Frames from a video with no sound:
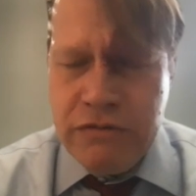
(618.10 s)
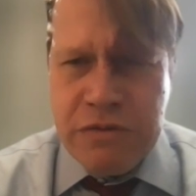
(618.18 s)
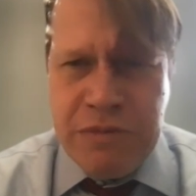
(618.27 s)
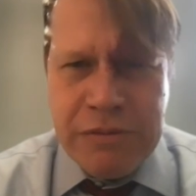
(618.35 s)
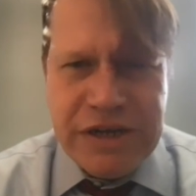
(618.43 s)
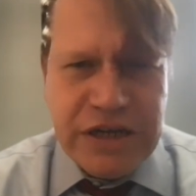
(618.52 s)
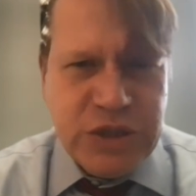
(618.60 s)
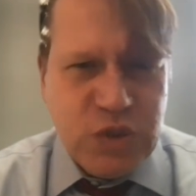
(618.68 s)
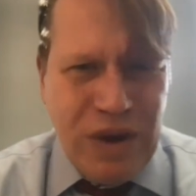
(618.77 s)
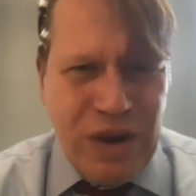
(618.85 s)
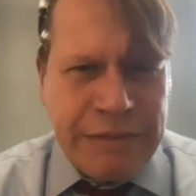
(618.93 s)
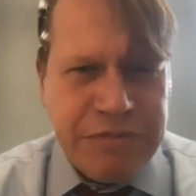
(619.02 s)
Republicans
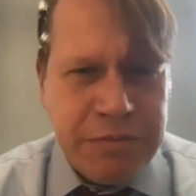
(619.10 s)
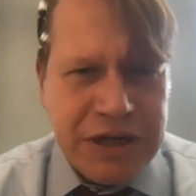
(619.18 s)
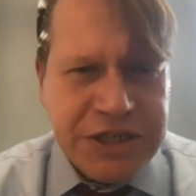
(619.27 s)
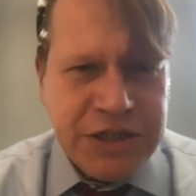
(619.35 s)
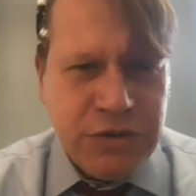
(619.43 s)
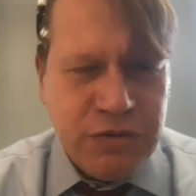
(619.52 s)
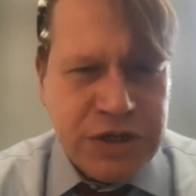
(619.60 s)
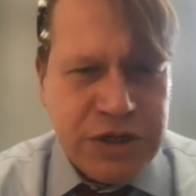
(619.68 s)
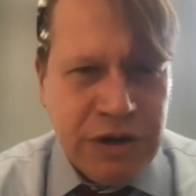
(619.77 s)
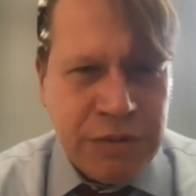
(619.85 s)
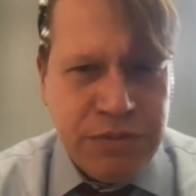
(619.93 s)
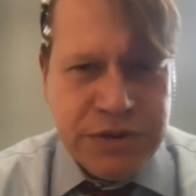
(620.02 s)
ran up the budget when
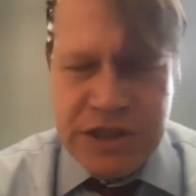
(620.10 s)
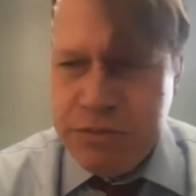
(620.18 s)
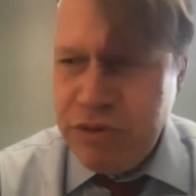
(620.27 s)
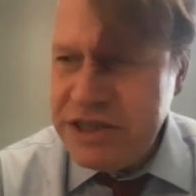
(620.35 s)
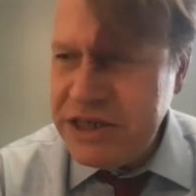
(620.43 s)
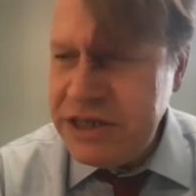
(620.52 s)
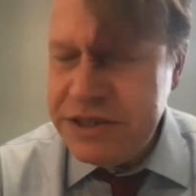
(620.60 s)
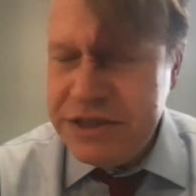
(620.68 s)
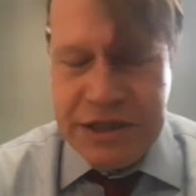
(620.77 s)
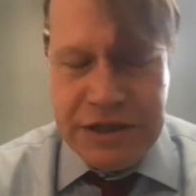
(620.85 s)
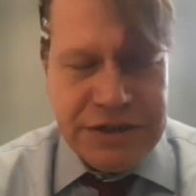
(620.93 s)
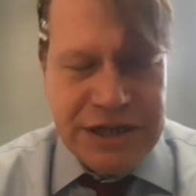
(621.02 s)
Trump was in the
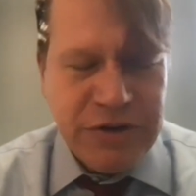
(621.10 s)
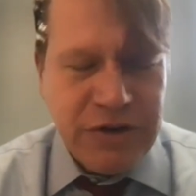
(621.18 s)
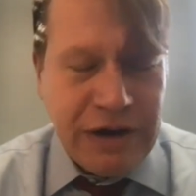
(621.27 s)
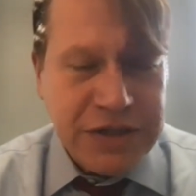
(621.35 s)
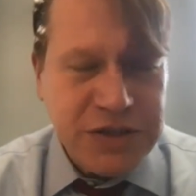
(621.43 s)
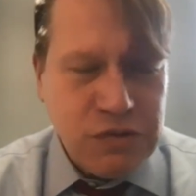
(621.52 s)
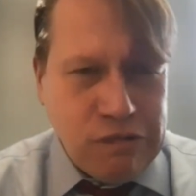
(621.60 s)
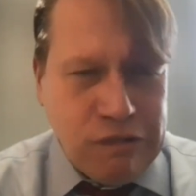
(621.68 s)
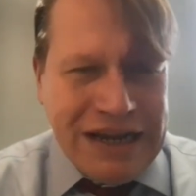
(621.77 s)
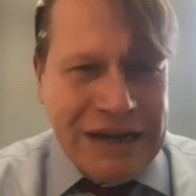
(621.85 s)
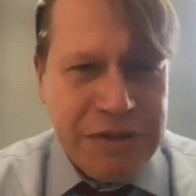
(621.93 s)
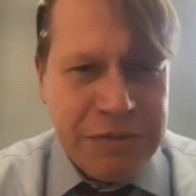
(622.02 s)
president, and Democrats are
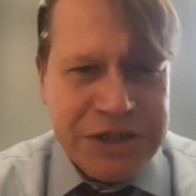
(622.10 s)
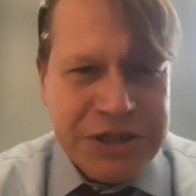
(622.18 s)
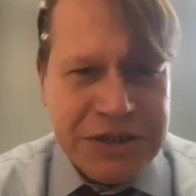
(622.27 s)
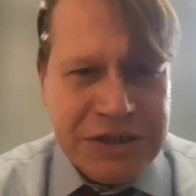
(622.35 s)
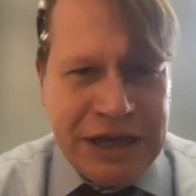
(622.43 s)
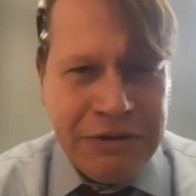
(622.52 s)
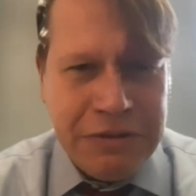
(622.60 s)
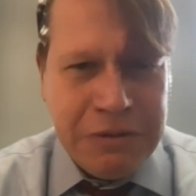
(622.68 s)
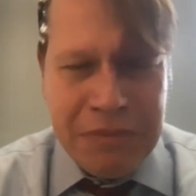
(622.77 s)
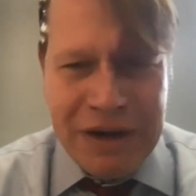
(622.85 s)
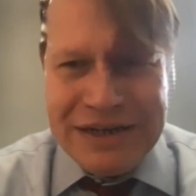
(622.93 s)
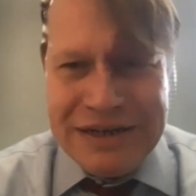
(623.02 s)
running up the budget now
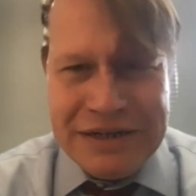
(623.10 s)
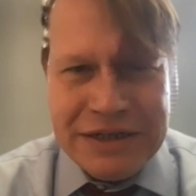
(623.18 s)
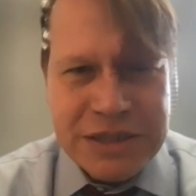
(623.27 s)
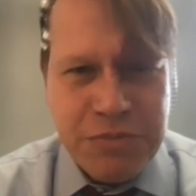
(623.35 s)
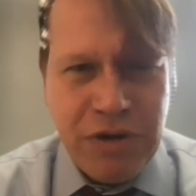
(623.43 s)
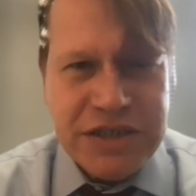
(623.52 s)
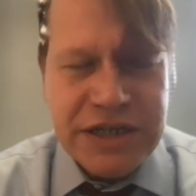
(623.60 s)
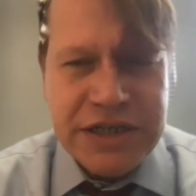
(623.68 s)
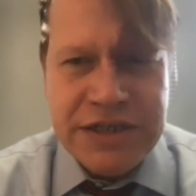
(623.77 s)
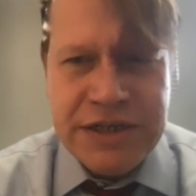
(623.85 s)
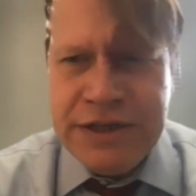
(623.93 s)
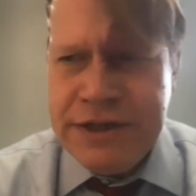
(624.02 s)
that Biden is
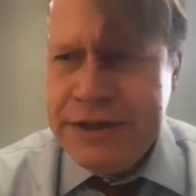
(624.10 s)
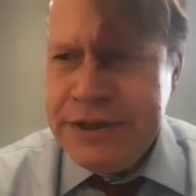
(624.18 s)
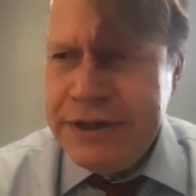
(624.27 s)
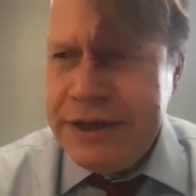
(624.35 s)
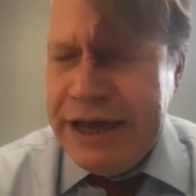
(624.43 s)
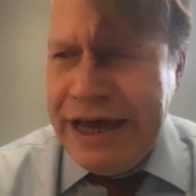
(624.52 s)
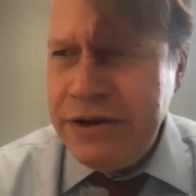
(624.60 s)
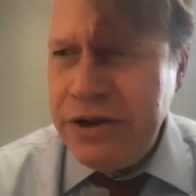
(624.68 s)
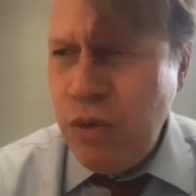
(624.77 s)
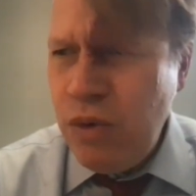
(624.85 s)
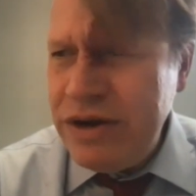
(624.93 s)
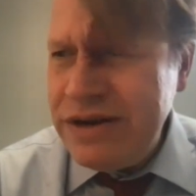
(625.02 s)
president. And
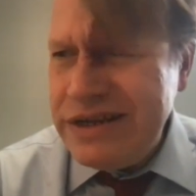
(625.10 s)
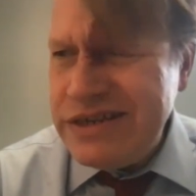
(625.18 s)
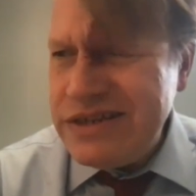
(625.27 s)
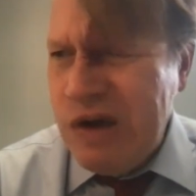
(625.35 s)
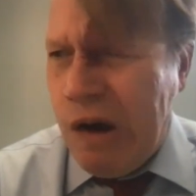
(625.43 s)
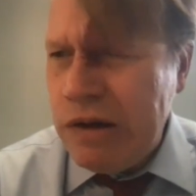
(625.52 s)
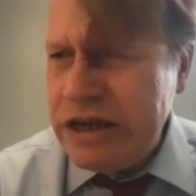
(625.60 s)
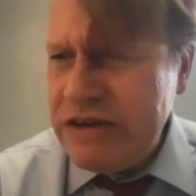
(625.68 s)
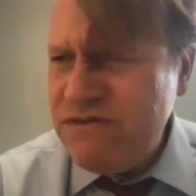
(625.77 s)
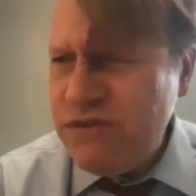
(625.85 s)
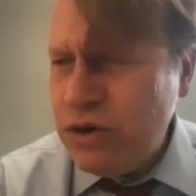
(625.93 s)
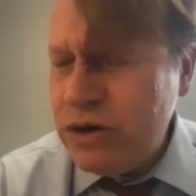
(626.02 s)
no one is
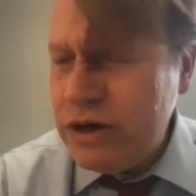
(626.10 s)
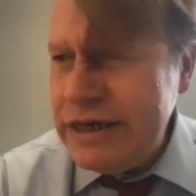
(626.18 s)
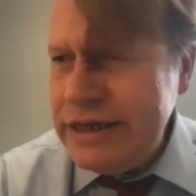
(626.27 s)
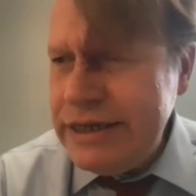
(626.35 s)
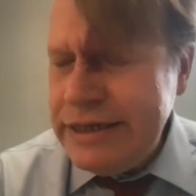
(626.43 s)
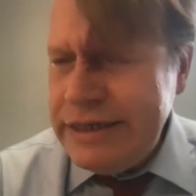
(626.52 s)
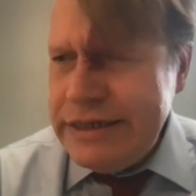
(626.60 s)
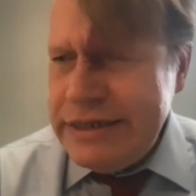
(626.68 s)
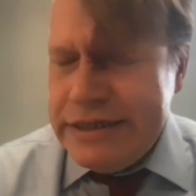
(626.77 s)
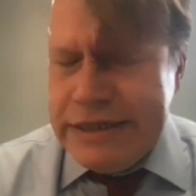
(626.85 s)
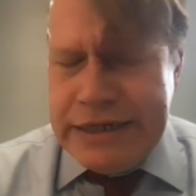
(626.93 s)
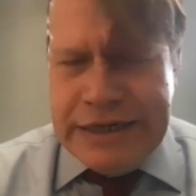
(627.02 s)
calling for
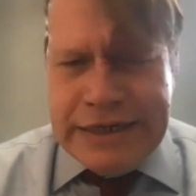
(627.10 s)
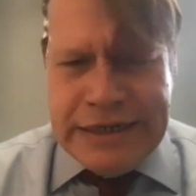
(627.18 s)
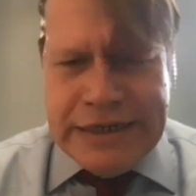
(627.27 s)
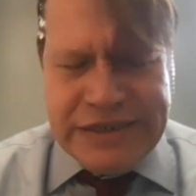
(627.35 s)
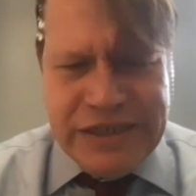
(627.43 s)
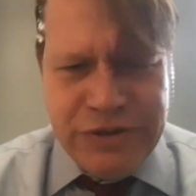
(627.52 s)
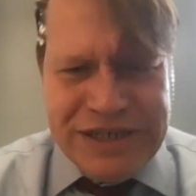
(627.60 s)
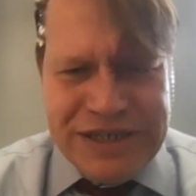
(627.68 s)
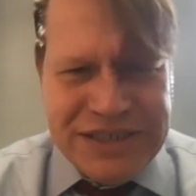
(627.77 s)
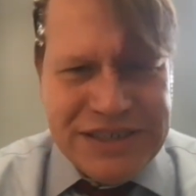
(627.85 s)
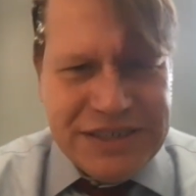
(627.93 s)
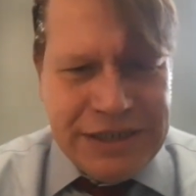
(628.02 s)
a
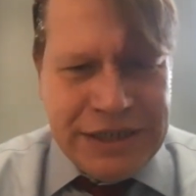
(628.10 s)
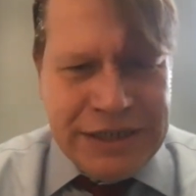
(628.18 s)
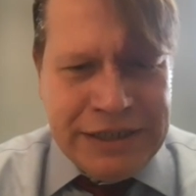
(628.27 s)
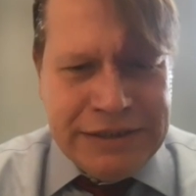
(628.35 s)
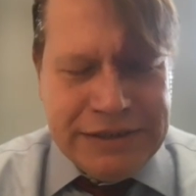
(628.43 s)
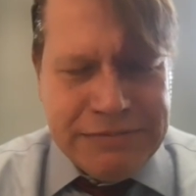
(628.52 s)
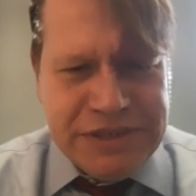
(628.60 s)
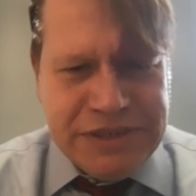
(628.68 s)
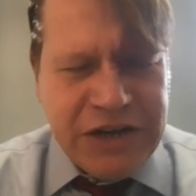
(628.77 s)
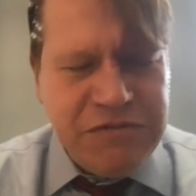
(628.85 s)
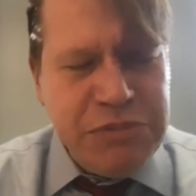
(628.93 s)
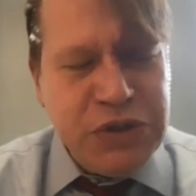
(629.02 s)
serious
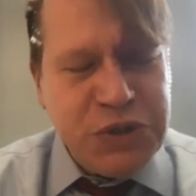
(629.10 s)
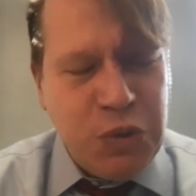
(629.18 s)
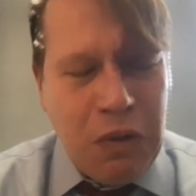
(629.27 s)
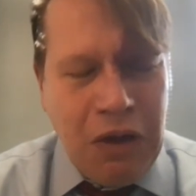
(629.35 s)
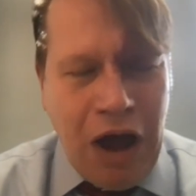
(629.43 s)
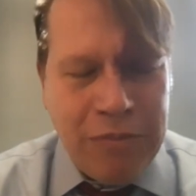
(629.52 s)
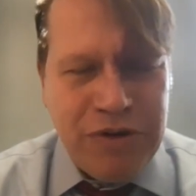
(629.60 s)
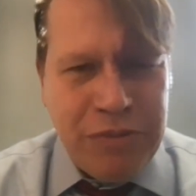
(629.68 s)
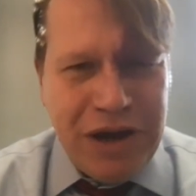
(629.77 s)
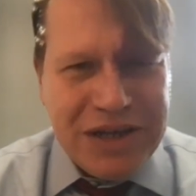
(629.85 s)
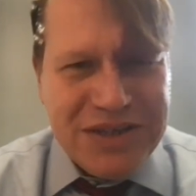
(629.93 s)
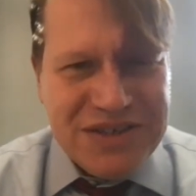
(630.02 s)
set of mutual
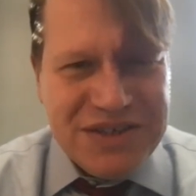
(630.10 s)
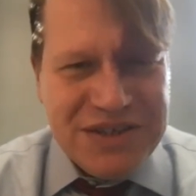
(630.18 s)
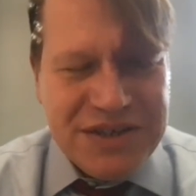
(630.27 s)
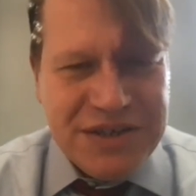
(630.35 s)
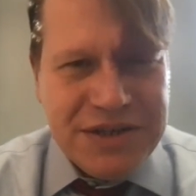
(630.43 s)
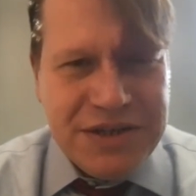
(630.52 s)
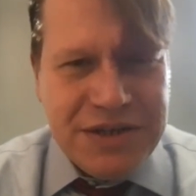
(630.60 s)
compromises,